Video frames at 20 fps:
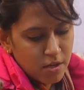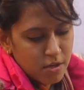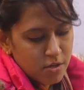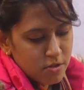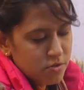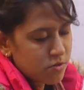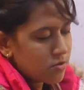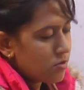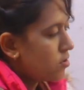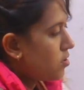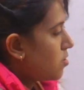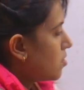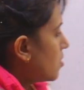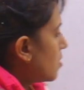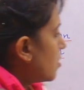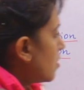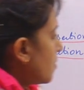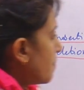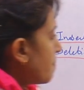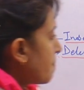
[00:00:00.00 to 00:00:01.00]
So
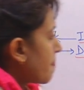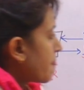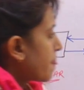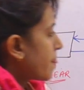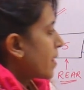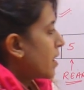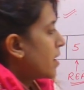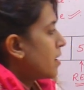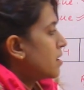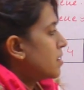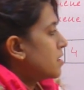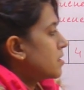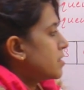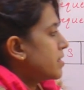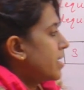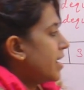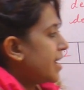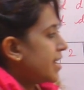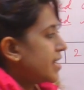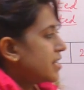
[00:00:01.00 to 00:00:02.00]

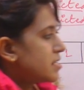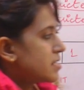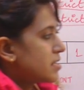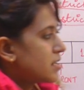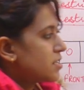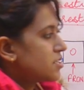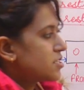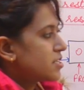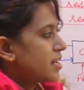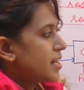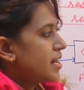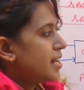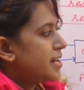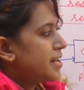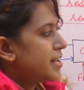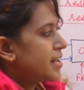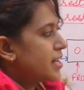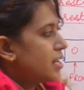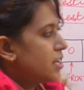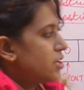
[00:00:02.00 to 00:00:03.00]
the insertion
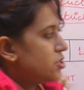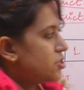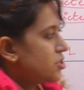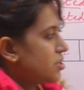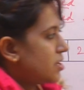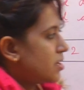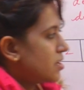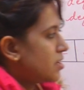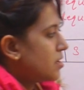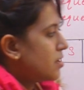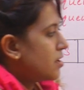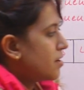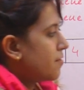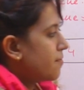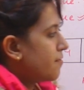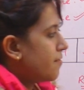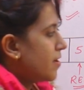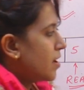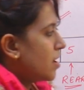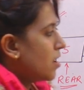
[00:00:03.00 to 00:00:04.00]
and deletion
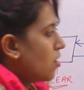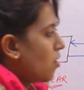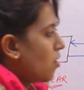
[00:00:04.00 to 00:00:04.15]
will